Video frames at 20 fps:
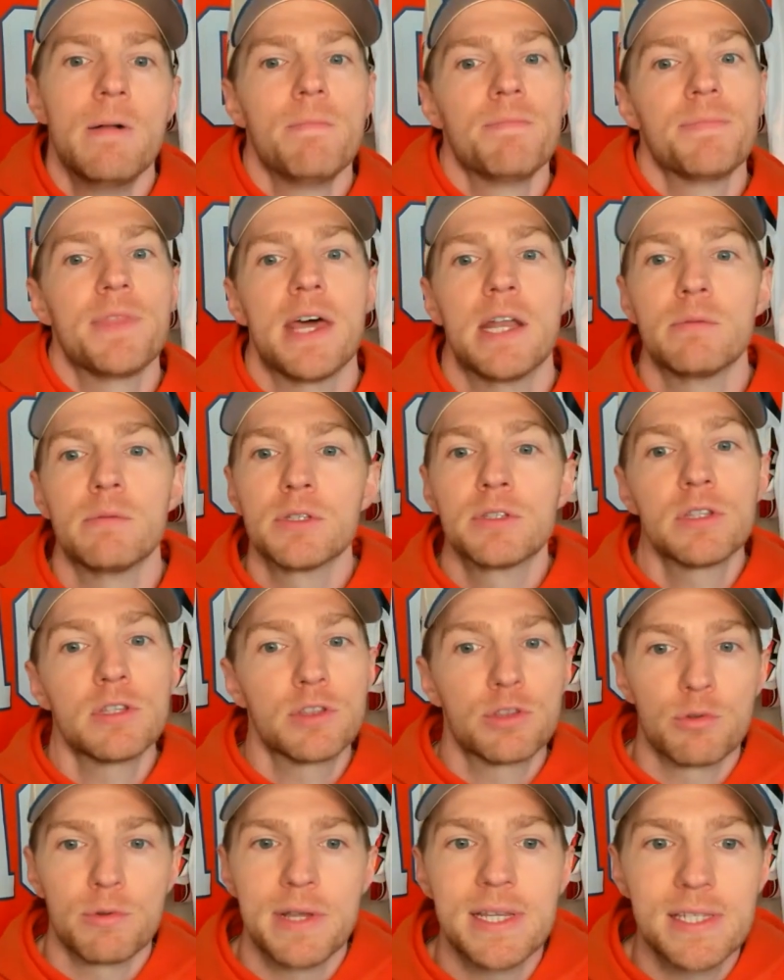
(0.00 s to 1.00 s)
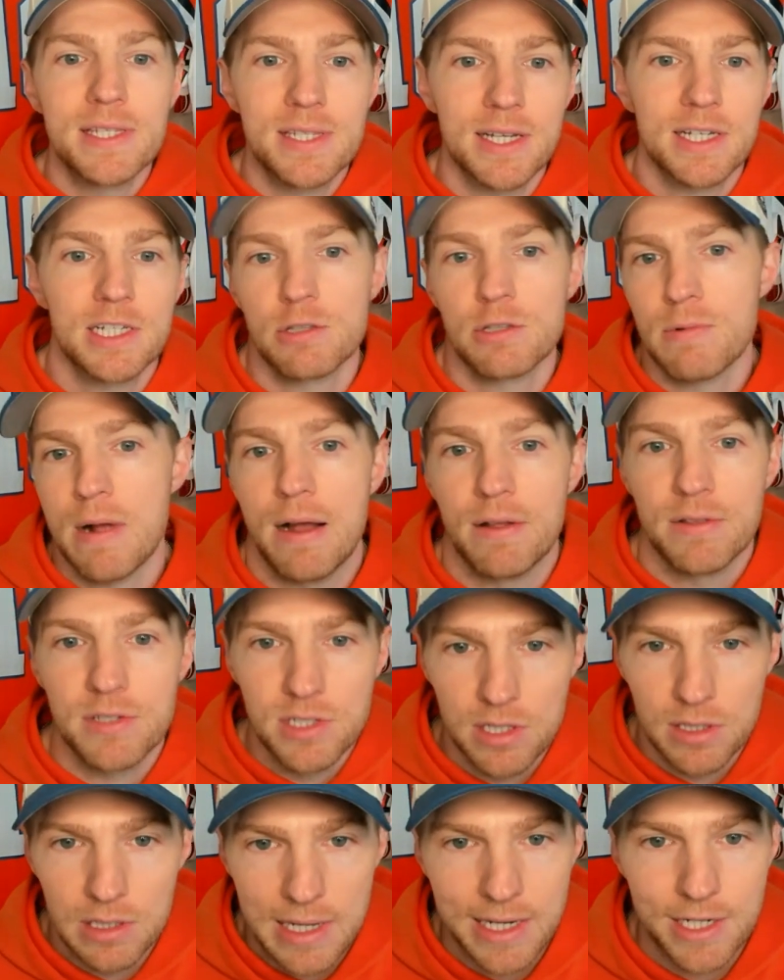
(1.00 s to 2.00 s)
Then with the 3 6th-round
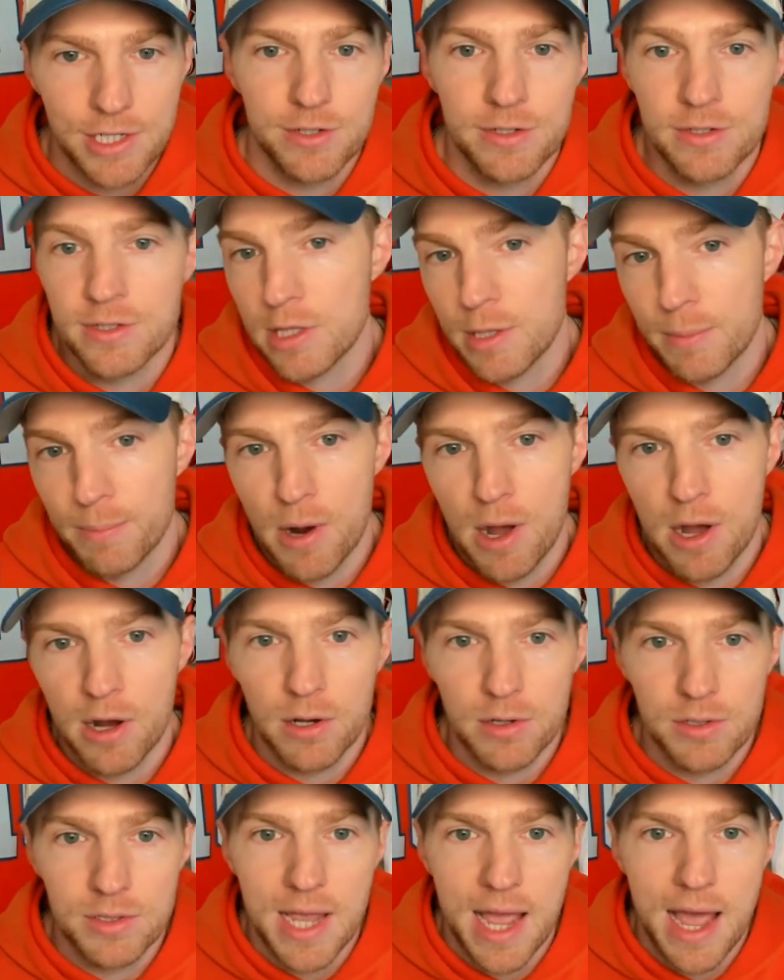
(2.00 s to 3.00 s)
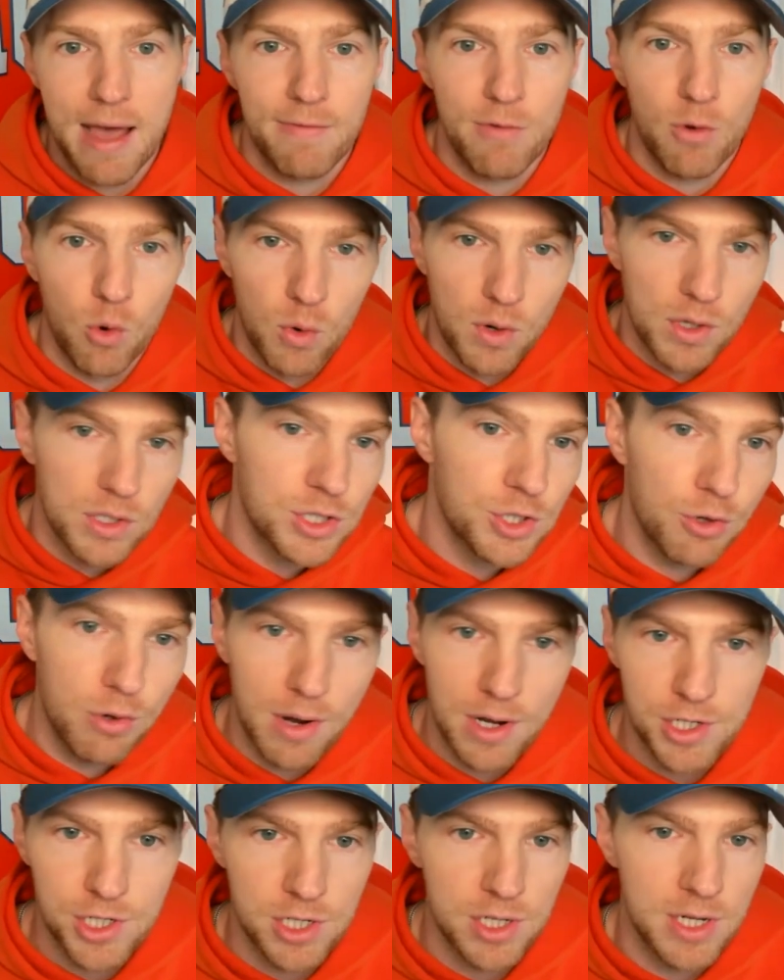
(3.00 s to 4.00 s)
selections that the Broncos have, Orange
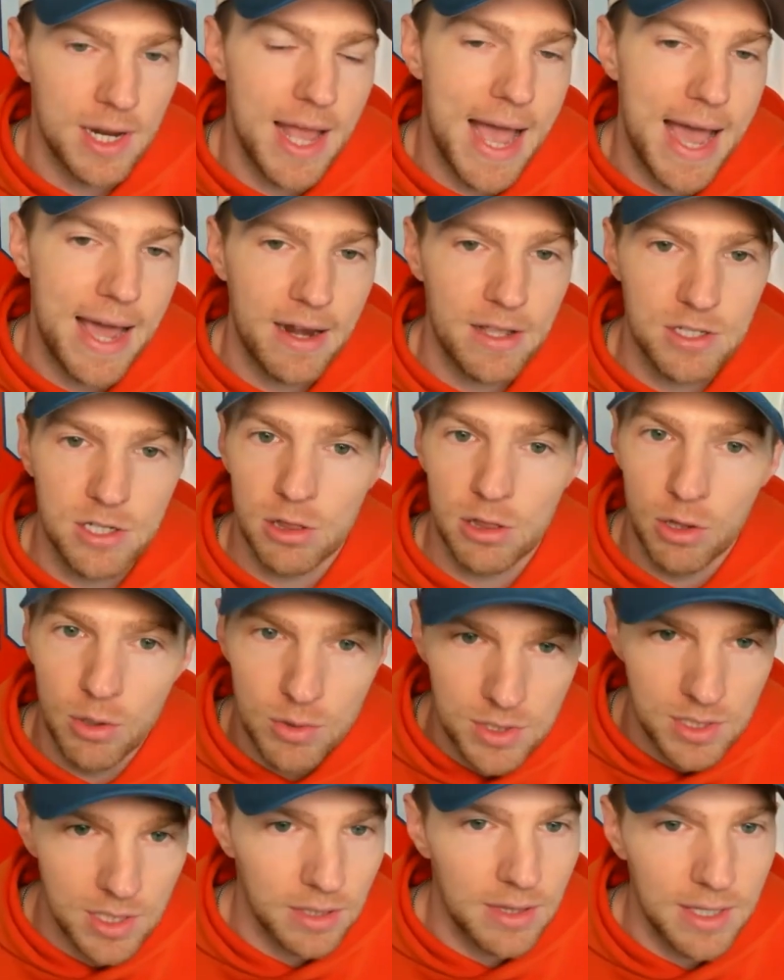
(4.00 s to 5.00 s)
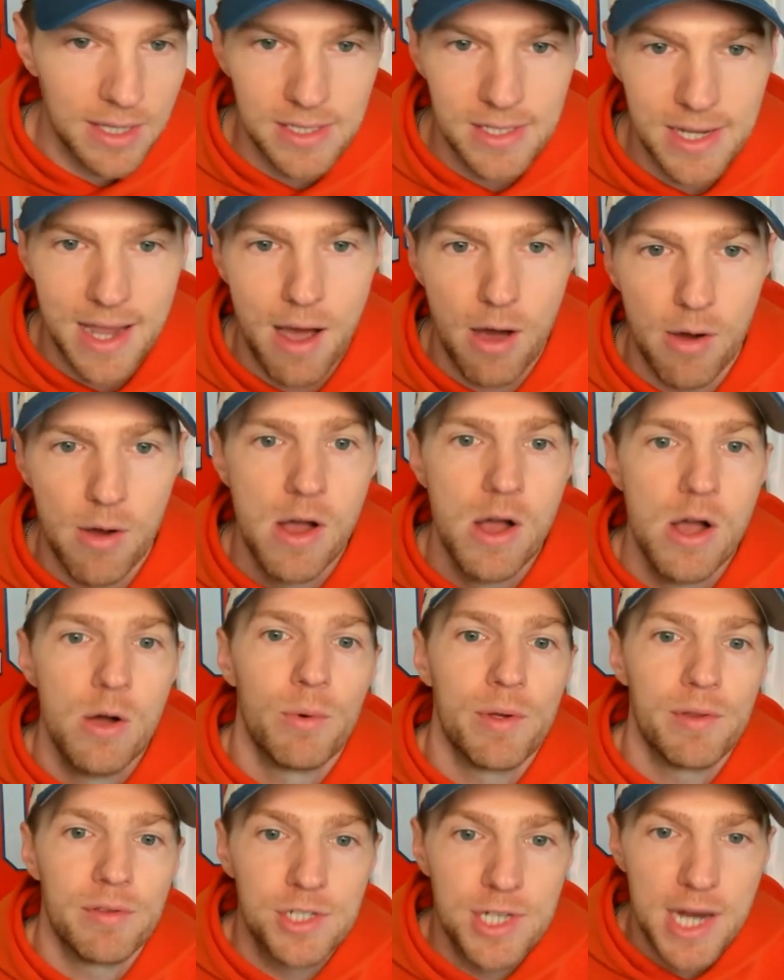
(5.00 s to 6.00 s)
crushing it, had us closing things out
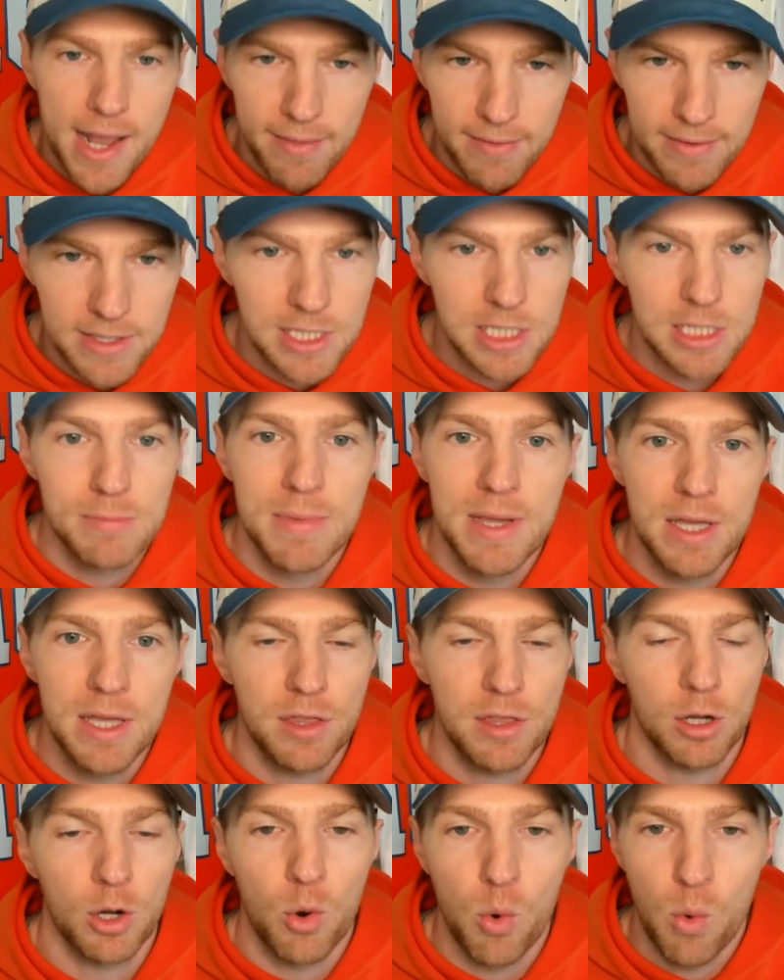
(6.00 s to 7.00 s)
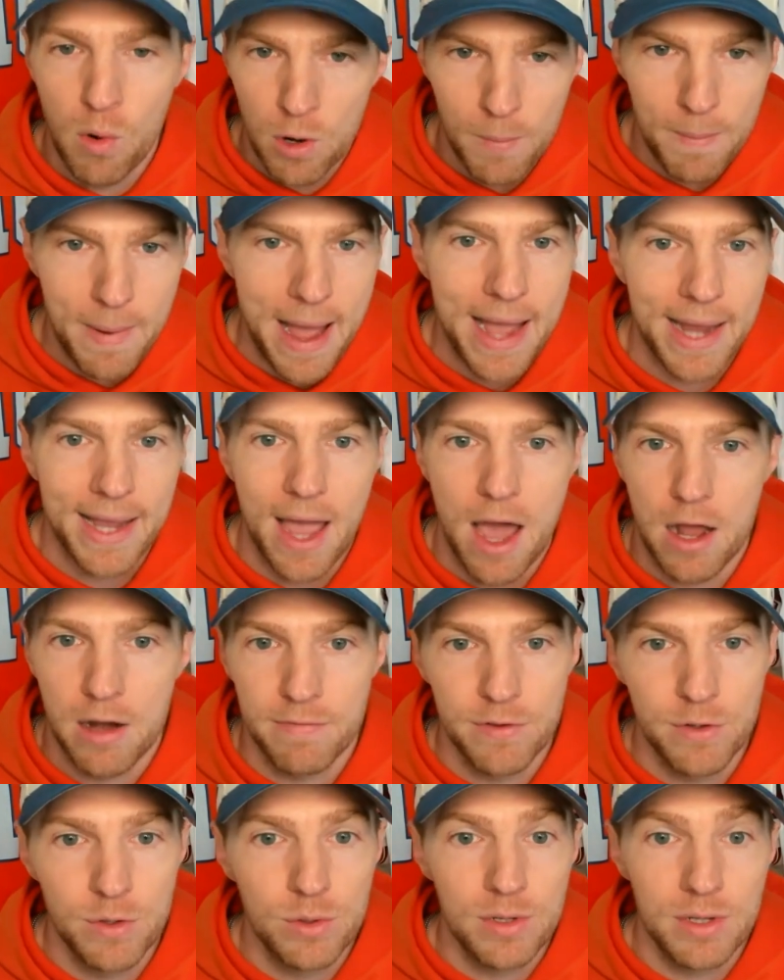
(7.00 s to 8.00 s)
with Jalen Smith, a cornerback out of
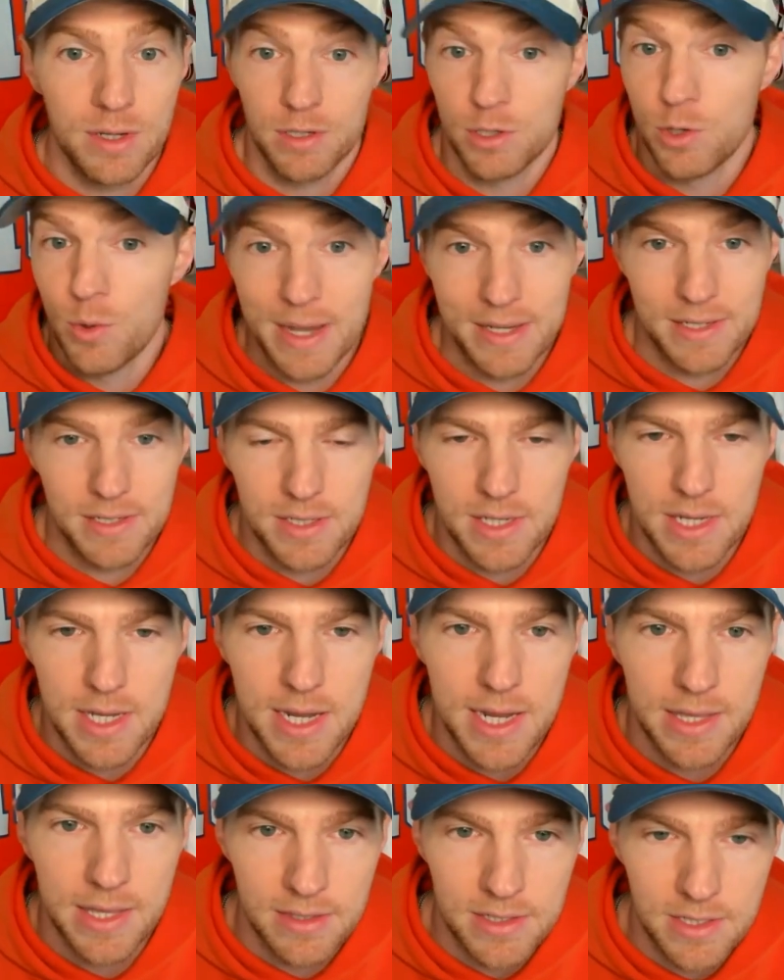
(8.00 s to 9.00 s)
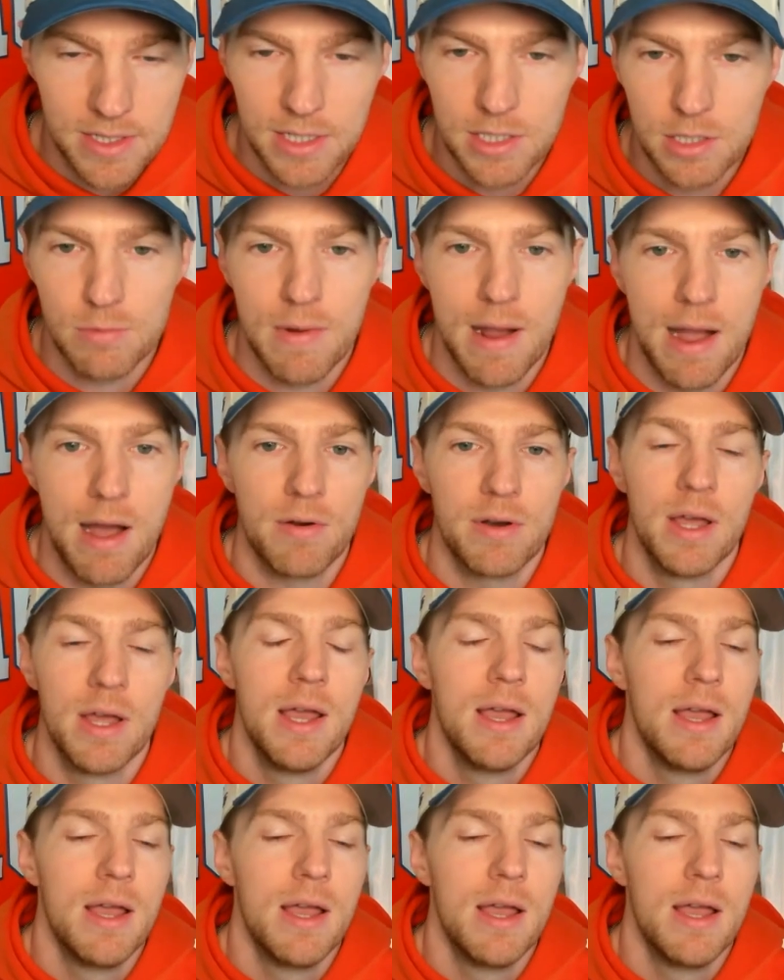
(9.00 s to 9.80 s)
USC in the 6th round.